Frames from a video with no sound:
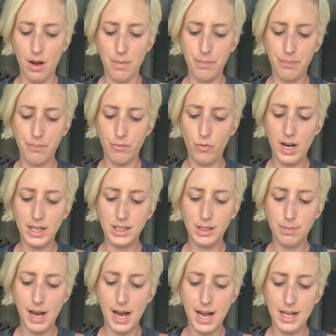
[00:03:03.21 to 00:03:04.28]
up red
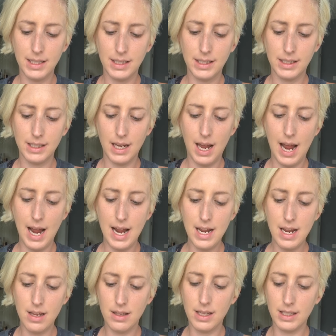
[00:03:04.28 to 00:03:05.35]
spots.
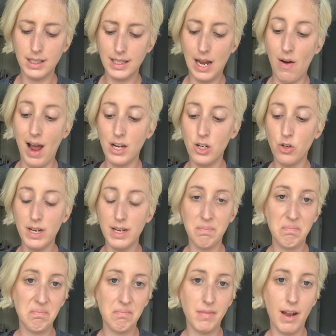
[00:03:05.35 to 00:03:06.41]
This is how I do it.
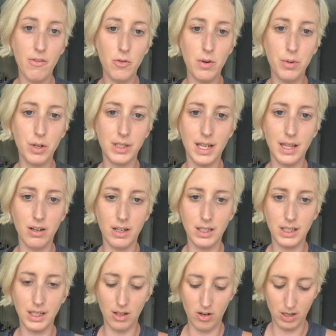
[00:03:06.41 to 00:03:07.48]
Everyone puts on their
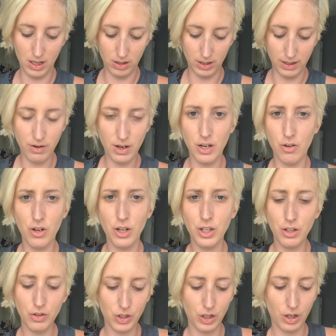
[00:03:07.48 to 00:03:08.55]
concealer a little different. You could
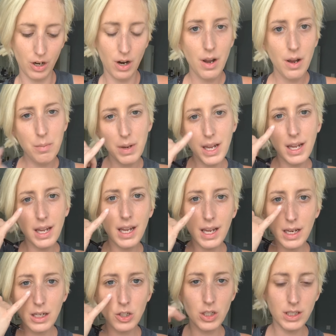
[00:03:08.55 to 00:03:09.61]
use your
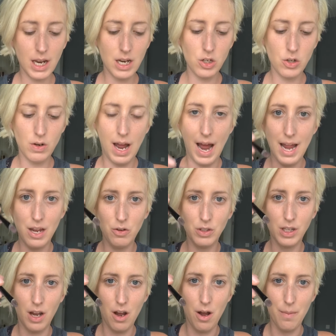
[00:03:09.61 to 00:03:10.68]
pinky and just kind of do it. I
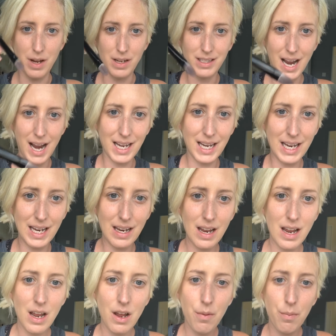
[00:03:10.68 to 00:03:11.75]
use a tiny
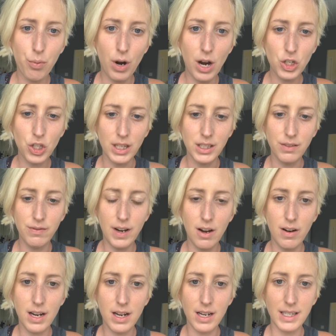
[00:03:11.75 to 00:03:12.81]
brush that's
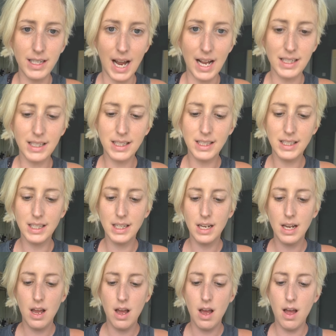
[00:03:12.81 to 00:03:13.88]
very condensed,
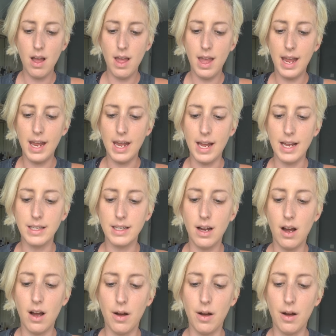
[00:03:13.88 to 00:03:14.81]
and